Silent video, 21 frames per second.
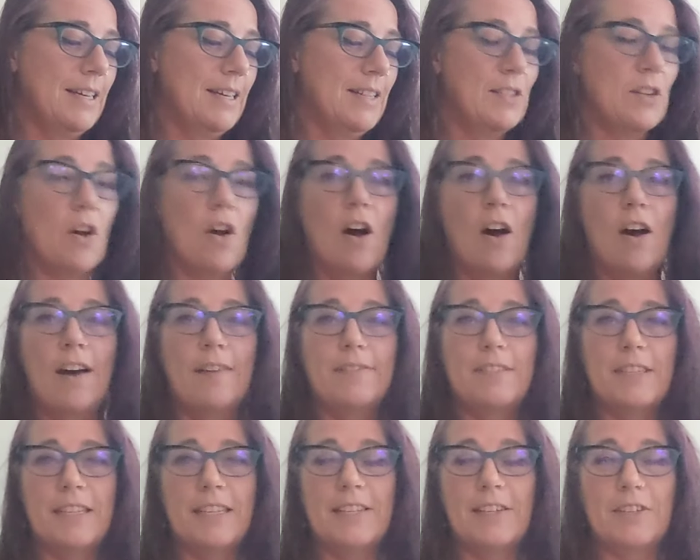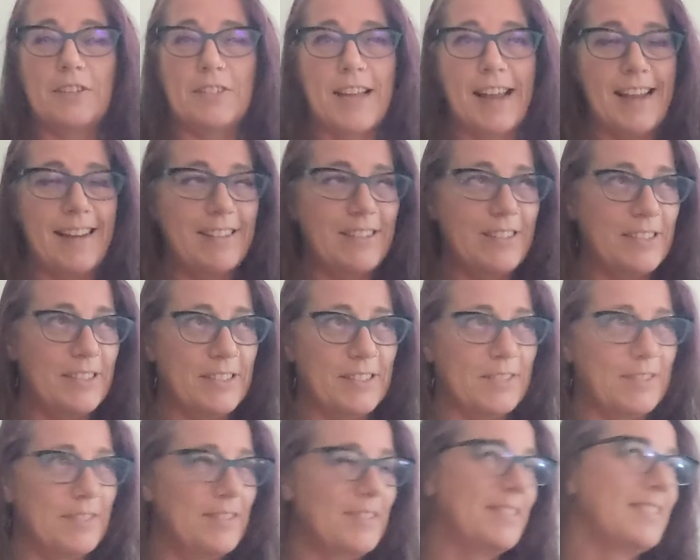so I'll have to entertain
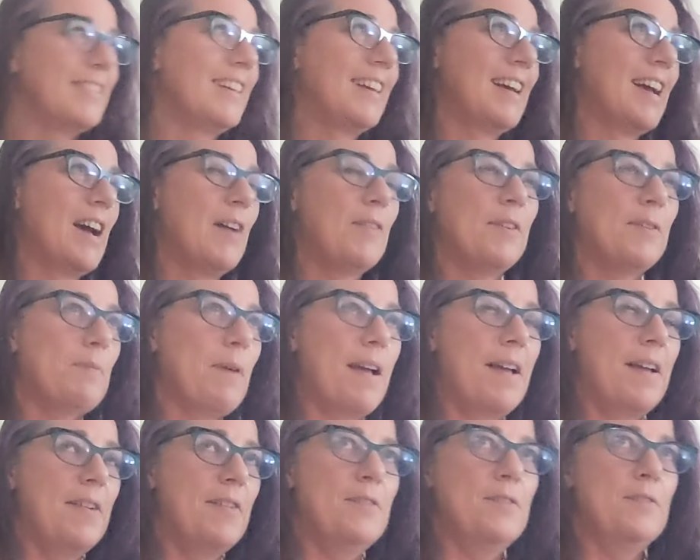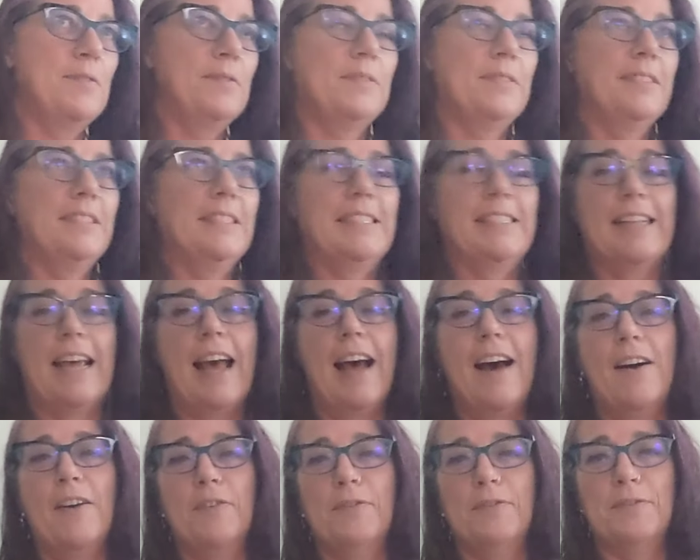you with my own
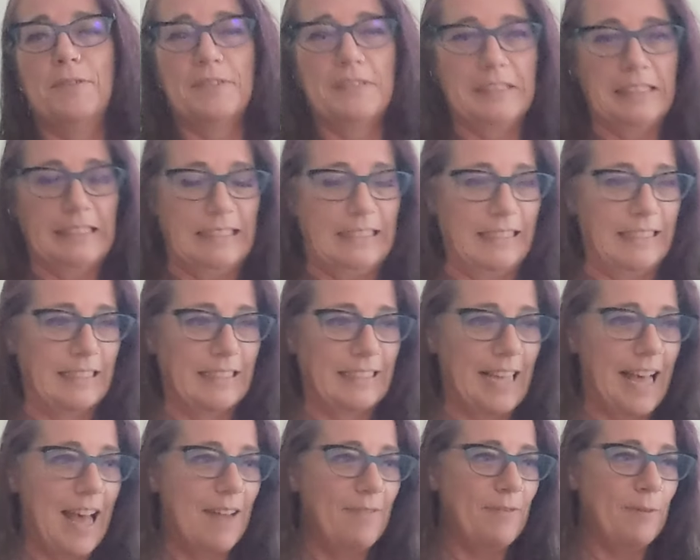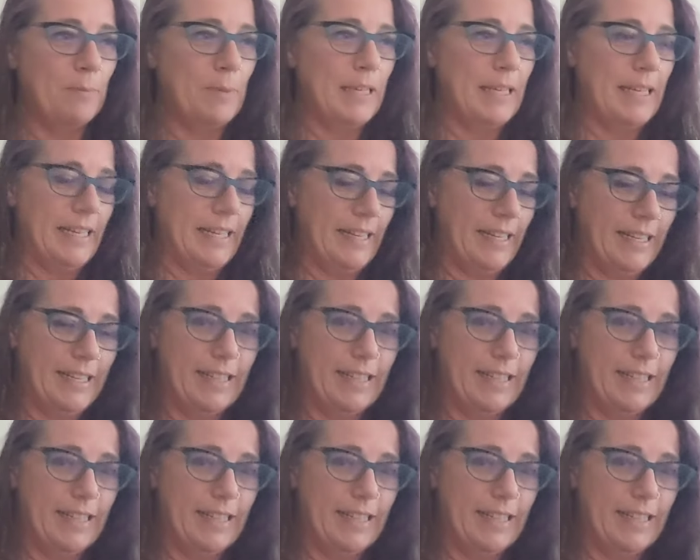self. God forbid.